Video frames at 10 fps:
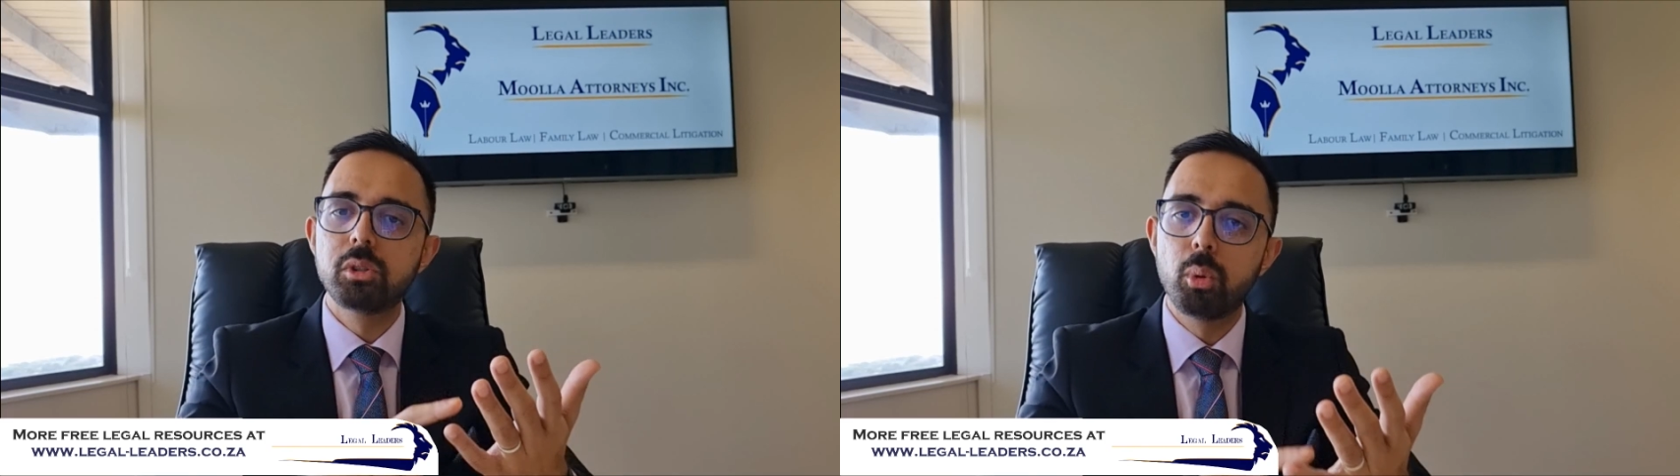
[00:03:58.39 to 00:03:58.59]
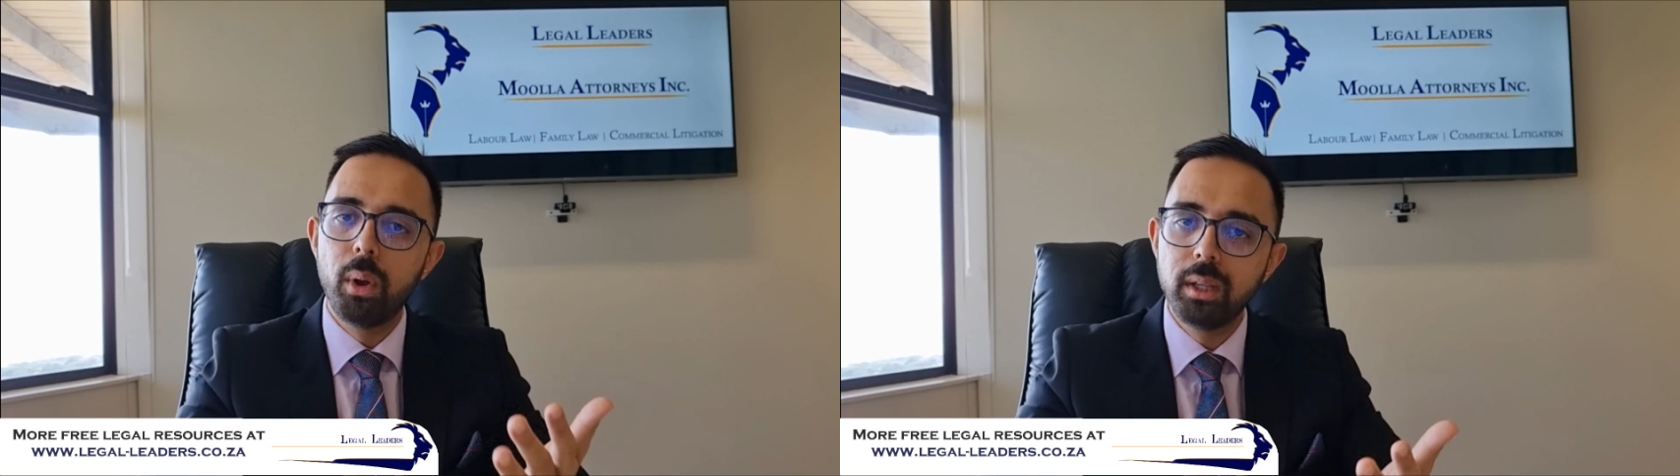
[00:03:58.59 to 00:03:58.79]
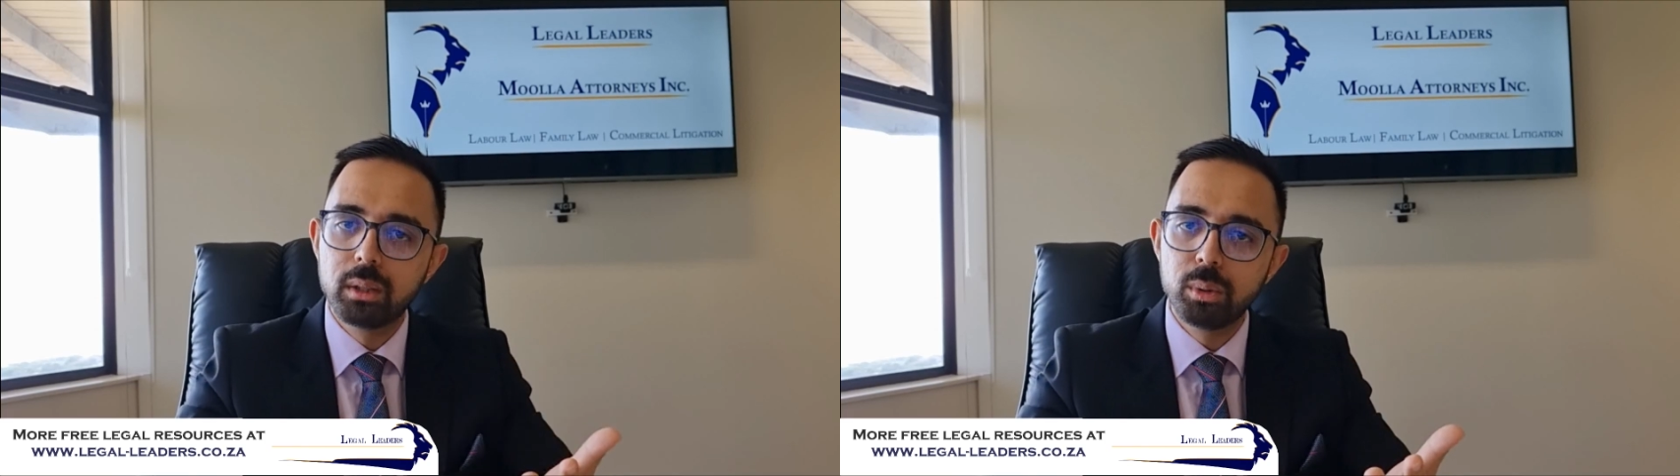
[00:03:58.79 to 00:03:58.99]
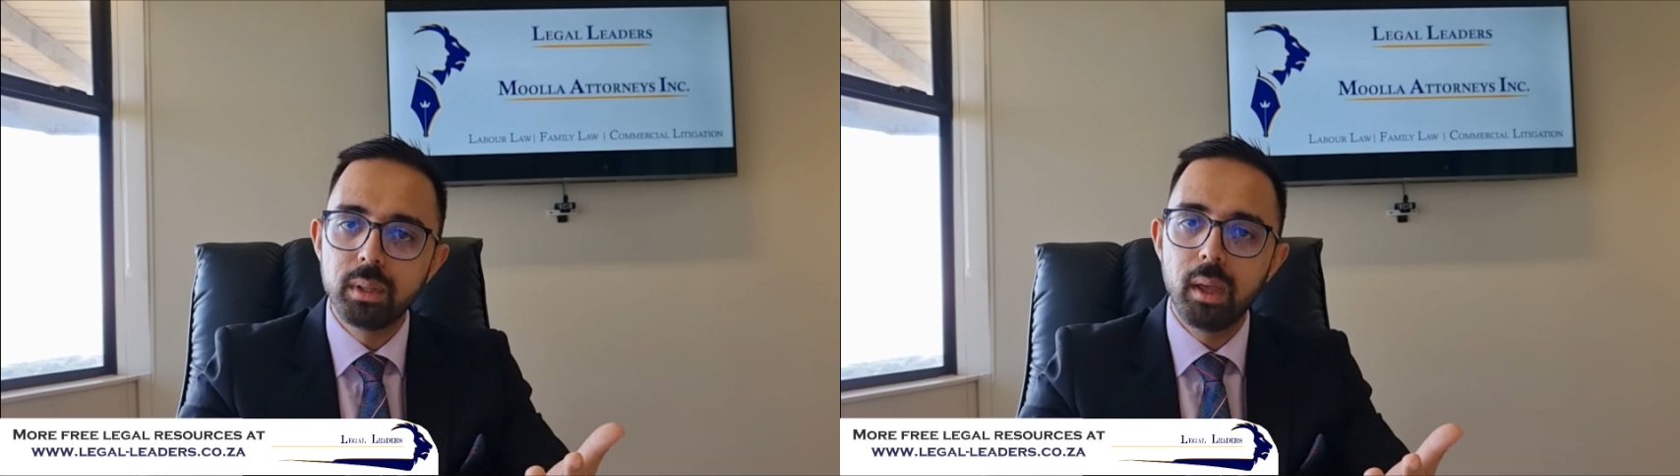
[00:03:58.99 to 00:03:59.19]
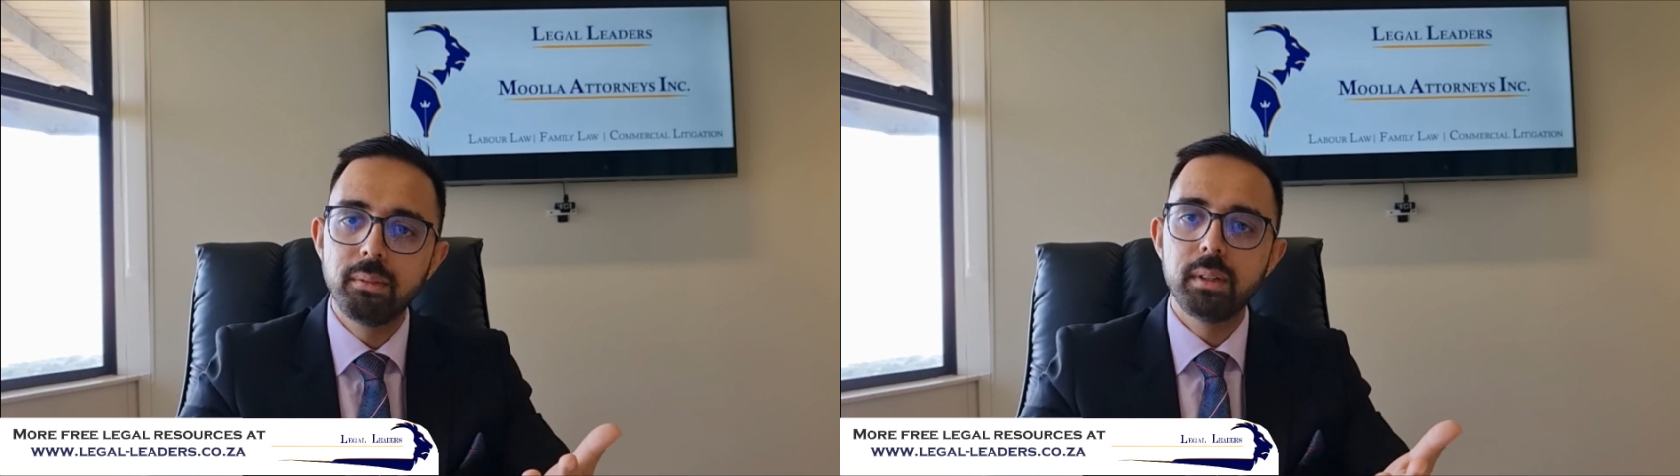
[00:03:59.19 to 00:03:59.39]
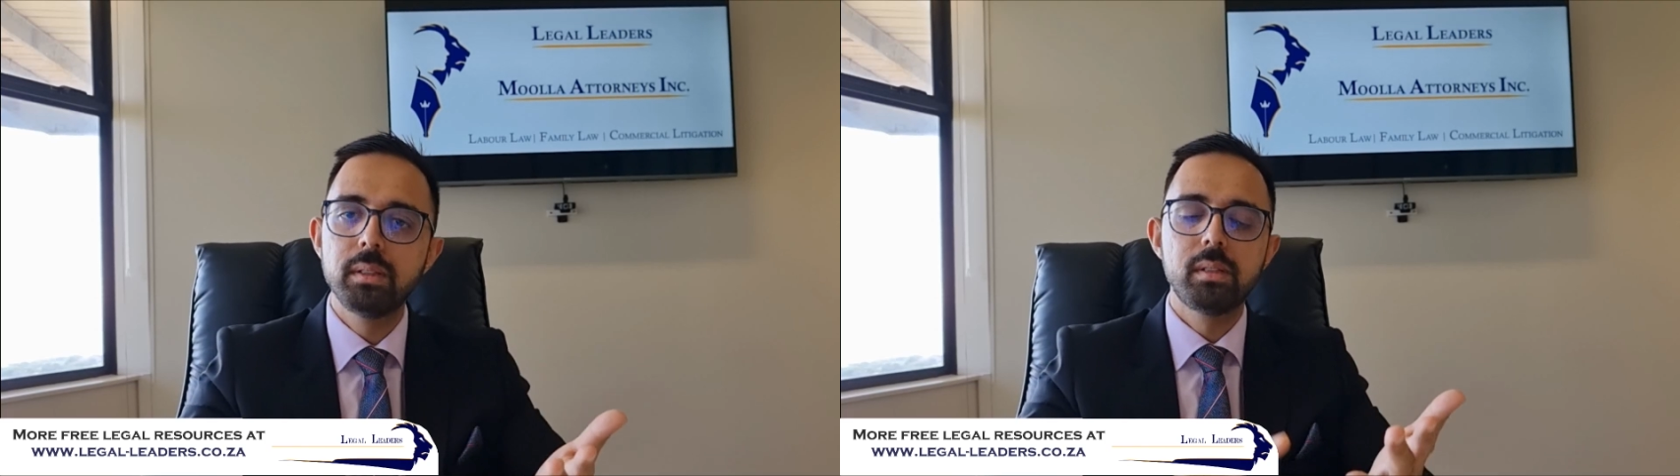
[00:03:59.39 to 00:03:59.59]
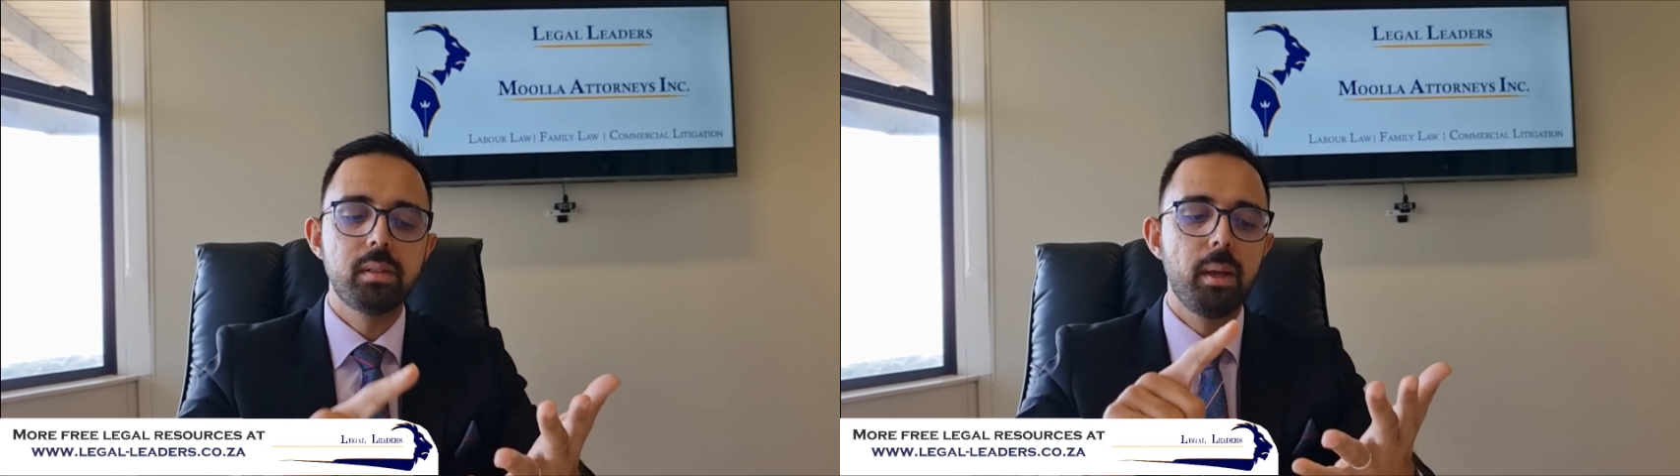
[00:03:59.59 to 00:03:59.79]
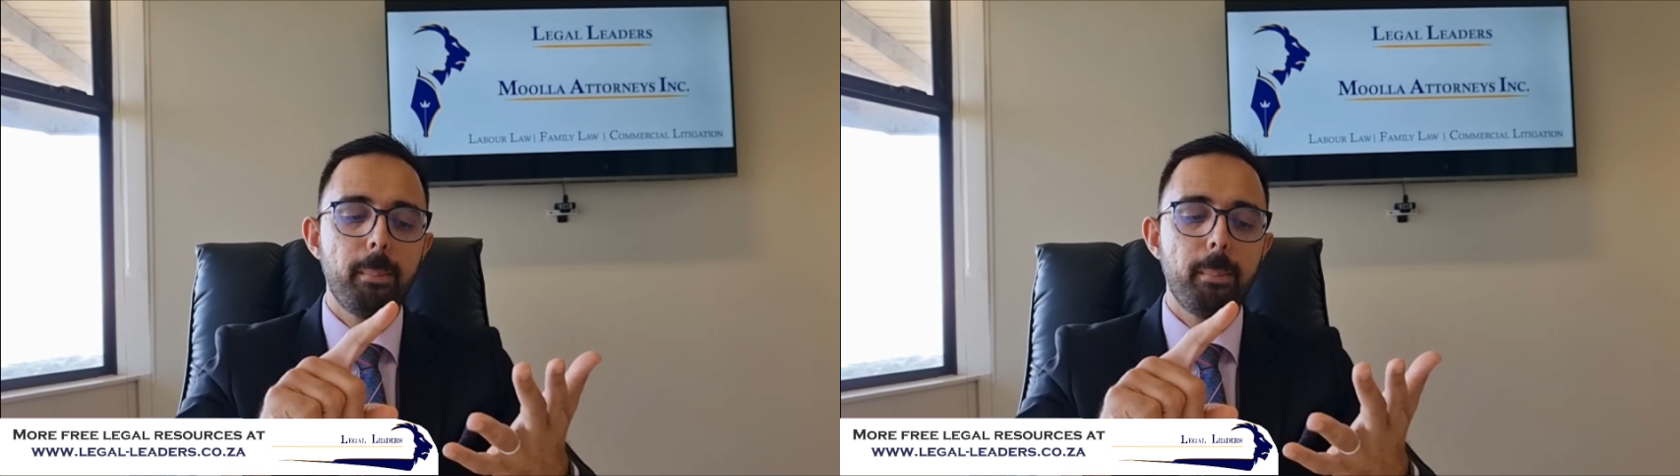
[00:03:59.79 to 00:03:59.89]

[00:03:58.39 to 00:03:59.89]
going through the evidence,